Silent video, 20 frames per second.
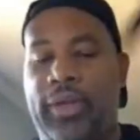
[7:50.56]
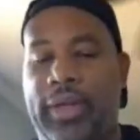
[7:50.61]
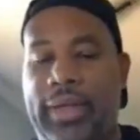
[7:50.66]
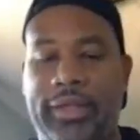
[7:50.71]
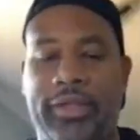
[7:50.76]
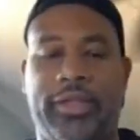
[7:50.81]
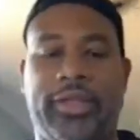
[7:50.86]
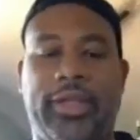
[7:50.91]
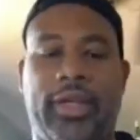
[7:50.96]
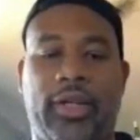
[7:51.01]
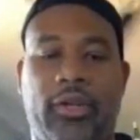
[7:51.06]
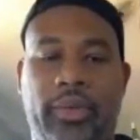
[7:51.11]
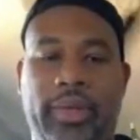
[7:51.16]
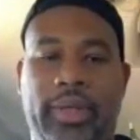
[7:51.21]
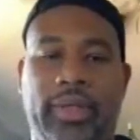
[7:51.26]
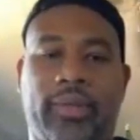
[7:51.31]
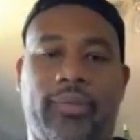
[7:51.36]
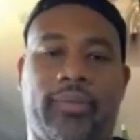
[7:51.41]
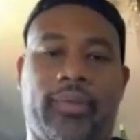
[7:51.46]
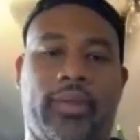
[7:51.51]
Félix
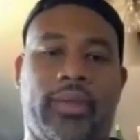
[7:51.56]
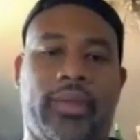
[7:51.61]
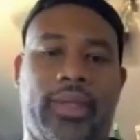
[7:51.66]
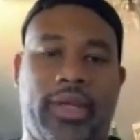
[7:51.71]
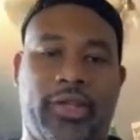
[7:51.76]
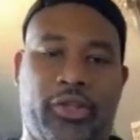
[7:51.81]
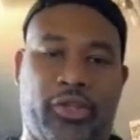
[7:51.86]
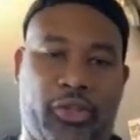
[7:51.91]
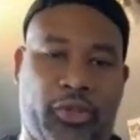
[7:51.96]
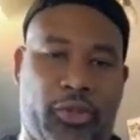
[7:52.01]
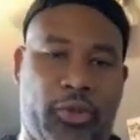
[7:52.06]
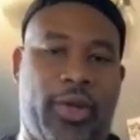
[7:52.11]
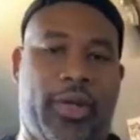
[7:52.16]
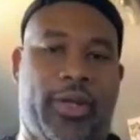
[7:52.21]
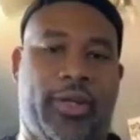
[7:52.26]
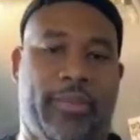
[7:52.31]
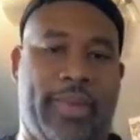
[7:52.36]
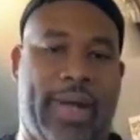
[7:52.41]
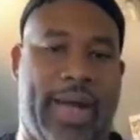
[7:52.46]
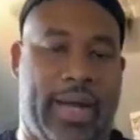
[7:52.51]
Jean-Louis does
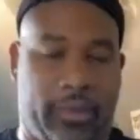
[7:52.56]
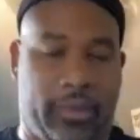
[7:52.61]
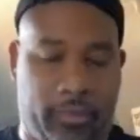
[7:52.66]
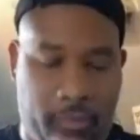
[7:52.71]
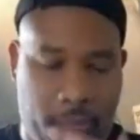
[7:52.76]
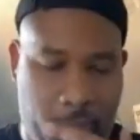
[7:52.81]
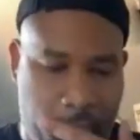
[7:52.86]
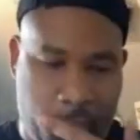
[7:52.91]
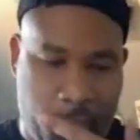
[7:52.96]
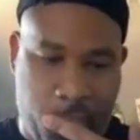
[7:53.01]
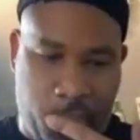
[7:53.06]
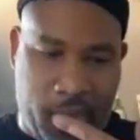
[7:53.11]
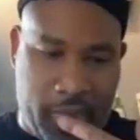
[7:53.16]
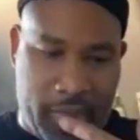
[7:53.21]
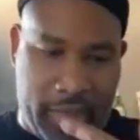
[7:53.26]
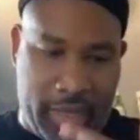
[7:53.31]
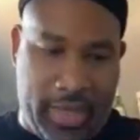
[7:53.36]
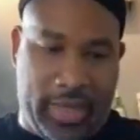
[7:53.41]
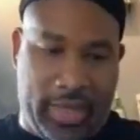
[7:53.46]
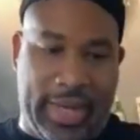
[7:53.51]
talk about
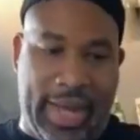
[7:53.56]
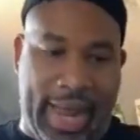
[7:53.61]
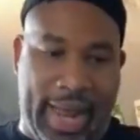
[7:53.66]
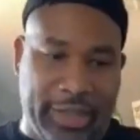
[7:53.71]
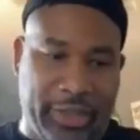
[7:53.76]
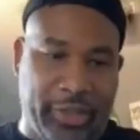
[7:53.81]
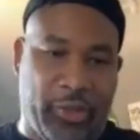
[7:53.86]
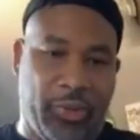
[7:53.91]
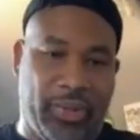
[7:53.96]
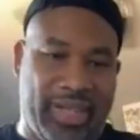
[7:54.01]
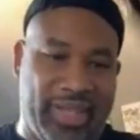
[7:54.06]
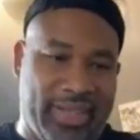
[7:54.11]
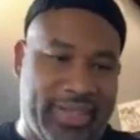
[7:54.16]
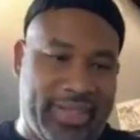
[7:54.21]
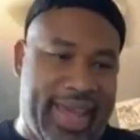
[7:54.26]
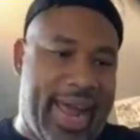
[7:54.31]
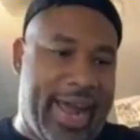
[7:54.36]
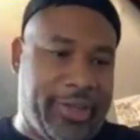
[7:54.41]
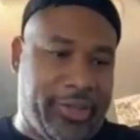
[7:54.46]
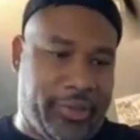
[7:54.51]
the ecological
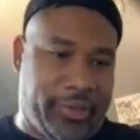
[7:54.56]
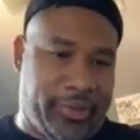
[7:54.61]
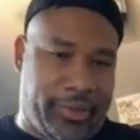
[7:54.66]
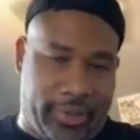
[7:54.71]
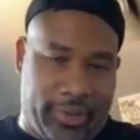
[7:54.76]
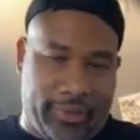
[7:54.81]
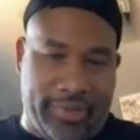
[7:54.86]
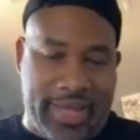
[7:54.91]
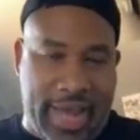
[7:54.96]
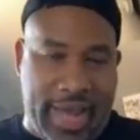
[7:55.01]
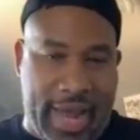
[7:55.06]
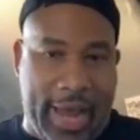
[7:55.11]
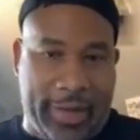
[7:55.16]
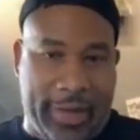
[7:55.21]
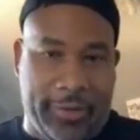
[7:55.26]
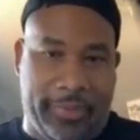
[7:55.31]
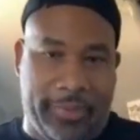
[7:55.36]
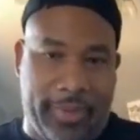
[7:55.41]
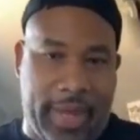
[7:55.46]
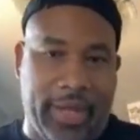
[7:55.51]
disasters of the
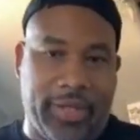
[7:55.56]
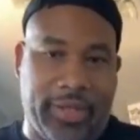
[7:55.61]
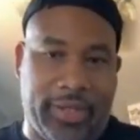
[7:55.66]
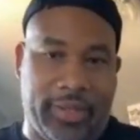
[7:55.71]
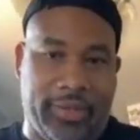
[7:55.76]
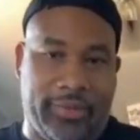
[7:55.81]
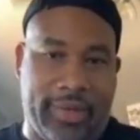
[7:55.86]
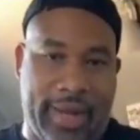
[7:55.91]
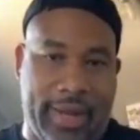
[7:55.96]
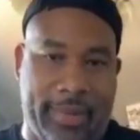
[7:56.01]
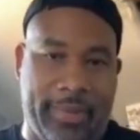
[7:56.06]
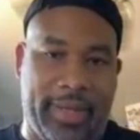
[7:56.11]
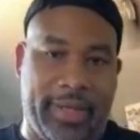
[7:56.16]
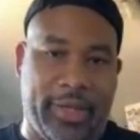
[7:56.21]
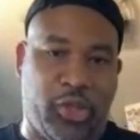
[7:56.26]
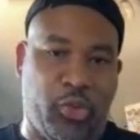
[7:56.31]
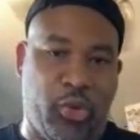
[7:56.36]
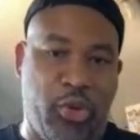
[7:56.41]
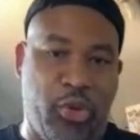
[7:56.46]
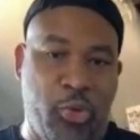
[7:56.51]
occupation, right?
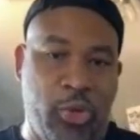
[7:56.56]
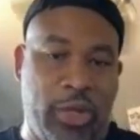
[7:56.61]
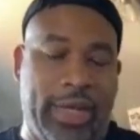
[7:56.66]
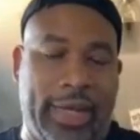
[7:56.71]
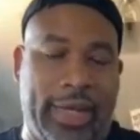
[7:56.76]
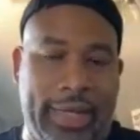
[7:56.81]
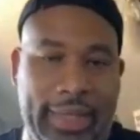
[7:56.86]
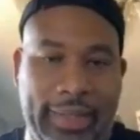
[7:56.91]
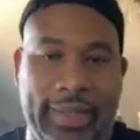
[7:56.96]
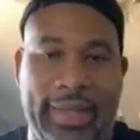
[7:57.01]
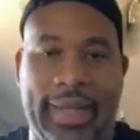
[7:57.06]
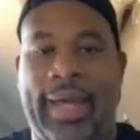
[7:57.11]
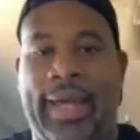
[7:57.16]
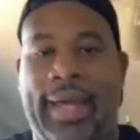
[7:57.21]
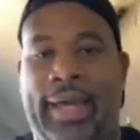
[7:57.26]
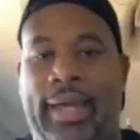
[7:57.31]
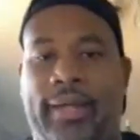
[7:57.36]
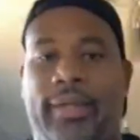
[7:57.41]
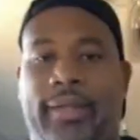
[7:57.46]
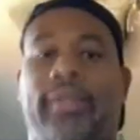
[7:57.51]
Because when you clear
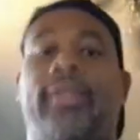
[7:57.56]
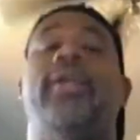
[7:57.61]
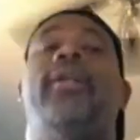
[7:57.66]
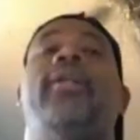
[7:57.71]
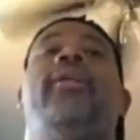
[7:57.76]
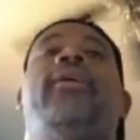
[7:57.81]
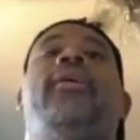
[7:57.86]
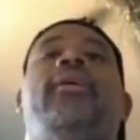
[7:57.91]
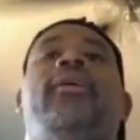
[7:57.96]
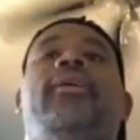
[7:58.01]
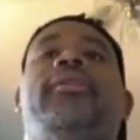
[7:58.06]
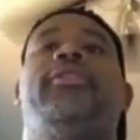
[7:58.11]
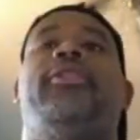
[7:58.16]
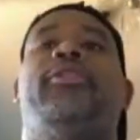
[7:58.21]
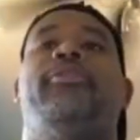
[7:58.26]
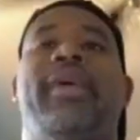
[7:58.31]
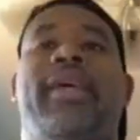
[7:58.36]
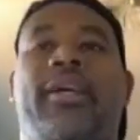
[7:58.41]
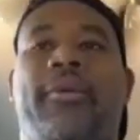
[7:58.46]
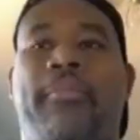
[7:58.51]
land
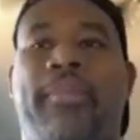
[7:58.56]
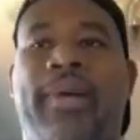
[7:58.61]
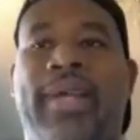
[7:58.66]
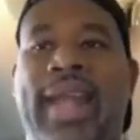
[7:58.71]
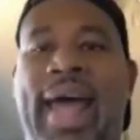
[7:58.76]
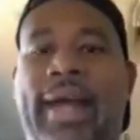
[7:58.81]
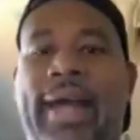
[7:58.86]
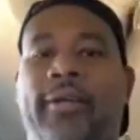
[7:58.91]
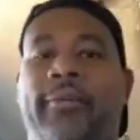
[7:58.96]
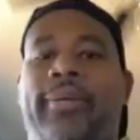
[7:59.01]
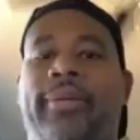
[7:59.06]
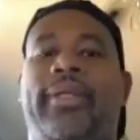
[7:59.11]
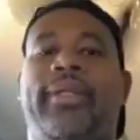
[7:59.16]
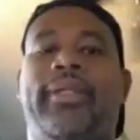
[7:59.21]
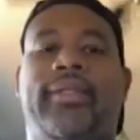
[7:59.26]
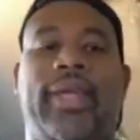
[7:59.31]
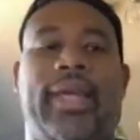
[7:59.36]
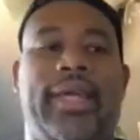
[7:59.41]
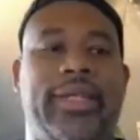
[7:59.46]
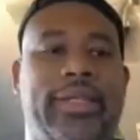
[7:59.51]
to make a banana
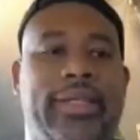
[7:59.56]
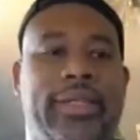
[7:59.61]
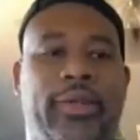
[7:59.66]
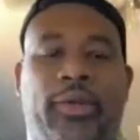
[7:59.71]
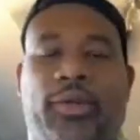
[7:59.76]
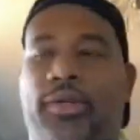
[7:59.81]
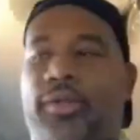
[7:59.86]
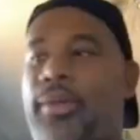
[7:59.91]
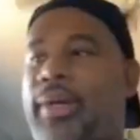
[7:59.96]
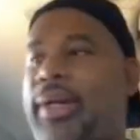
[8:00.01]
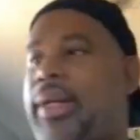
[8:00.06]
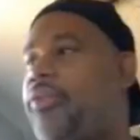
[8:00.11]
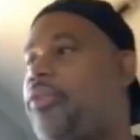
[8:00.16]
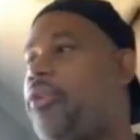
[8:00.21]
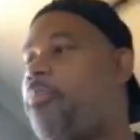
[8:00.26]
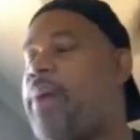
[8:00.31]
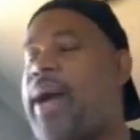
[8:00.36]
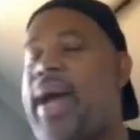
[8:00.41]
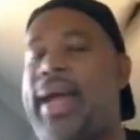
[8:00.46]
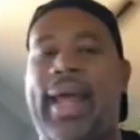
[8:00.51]
plantation or
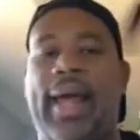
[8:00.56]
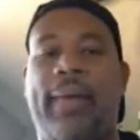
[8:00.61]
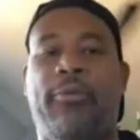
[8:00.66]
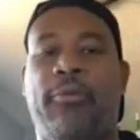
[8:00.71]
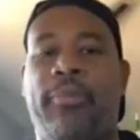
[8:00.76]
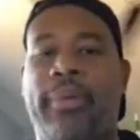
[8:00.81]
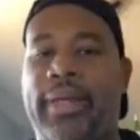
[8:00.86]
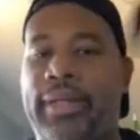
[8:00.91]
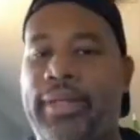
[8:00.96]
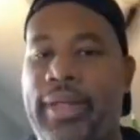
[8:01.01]
whatever, pineapple